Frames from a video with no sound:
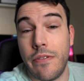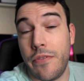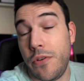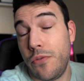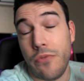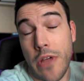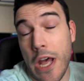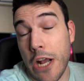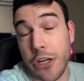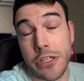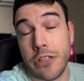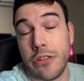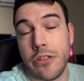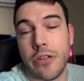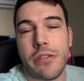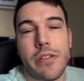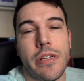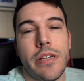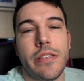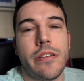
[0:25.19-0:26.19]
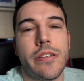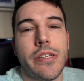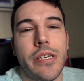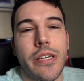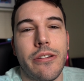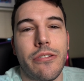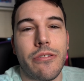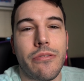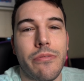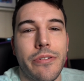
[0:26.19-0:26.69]
if you actually looked at the
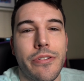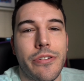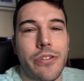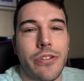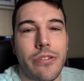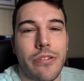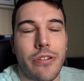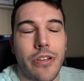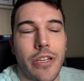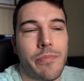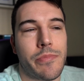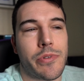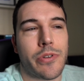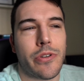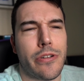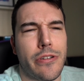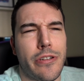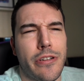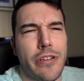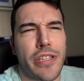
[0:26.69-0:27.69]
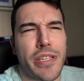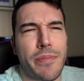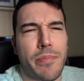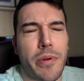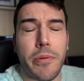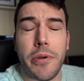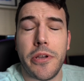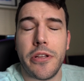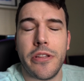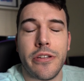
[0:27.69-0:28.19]
title, which I'm sure you did, that's
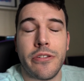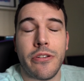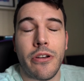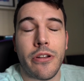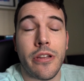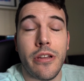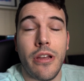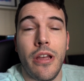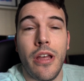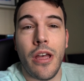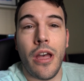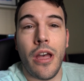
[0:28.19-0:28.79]
probably why I clicked on it,